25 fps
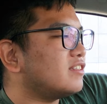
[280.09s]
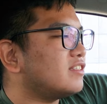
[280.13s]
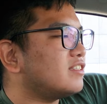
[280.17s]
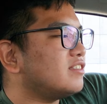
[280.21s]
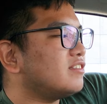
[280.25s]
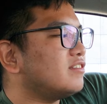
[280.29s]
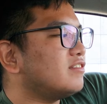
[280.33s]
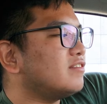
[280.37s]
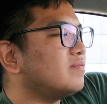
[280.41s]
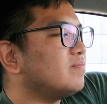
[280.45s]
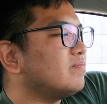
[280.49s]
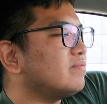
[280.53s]

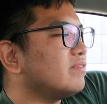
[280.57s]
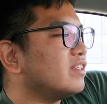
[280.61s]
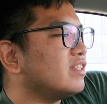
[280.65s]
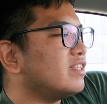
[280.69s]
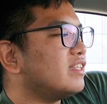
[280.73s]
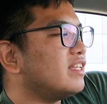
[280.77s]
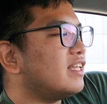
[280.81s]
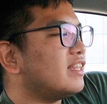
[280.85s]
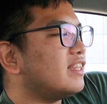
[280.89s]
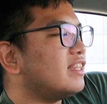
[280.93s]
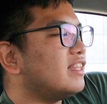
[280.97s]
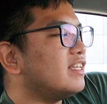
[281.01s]
So
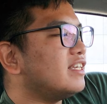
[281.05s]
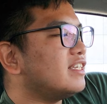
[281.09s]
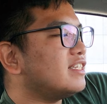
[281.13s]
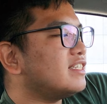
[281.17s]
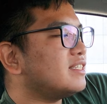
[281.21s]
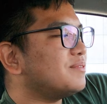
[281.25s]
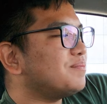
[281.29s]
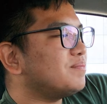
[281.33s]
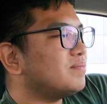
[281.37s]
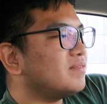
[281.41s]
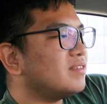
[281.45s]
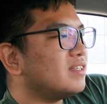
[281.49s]
that
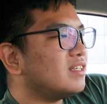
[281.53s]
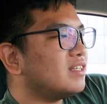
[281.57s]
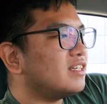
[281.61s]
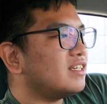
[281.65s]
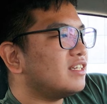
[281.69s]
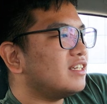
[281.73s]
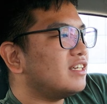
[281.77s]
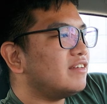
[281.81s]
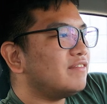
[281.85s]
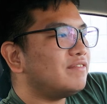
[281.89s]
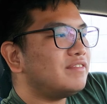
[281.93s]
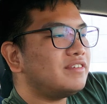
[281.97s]
does
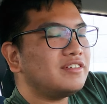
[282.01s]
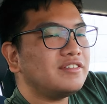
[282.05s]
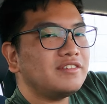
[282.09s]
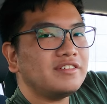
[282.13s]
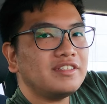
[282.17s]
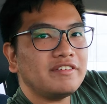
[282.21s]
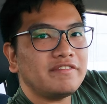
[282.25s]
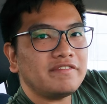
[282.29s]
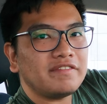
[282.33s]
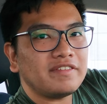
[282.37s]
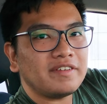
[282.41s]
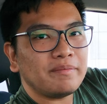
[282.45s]
give you
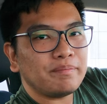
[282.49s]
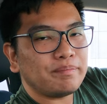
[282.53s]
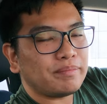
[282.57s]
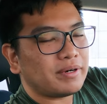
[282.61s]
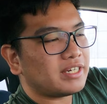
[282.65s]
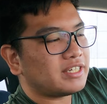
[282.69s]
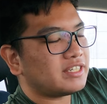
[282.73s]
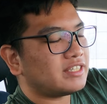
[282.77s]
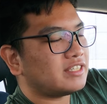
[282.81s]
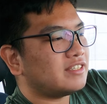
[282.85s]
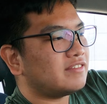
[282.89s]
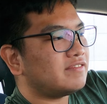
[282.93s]
the
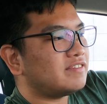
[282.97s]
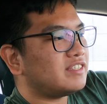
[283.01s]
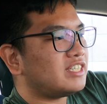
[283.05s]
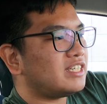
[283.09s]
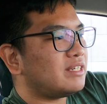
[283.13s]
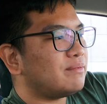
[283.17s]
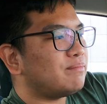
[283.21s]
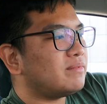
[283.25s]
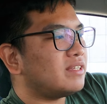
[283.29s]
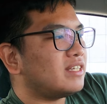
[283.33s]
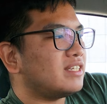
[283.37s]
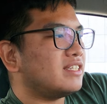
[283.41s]
impression of
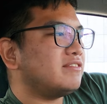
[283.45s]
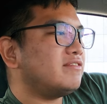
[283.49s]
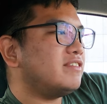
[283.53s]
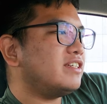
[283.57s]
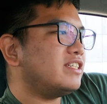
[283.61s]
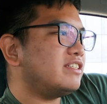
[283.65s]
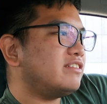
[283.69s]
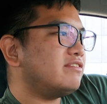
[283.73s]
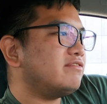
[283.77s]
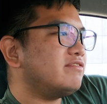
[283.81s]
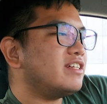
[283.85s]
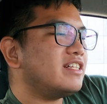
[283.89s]
cheapness,
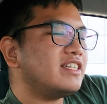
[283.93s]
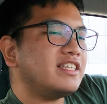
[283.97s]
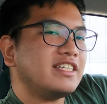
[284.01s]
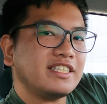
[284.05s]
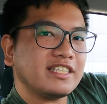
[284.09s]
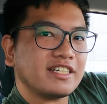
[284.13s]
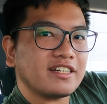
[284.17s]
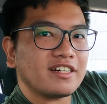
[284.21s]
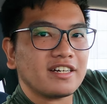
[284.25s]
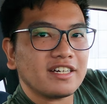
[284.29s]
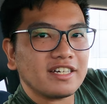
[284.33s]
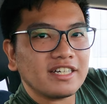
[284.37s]
which, well,
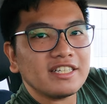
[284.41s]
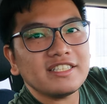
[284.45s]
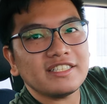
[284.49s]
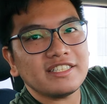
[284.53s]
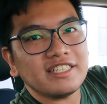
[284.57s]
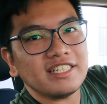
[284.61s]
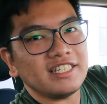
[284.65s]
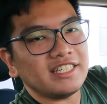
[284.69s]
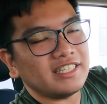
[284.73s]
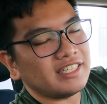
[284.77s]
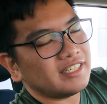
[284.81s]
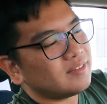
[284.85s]
this car is
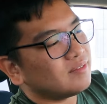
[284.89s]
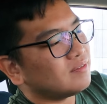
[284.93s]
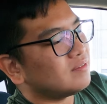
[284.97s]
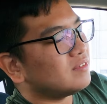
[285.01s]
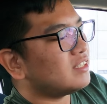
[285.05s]
really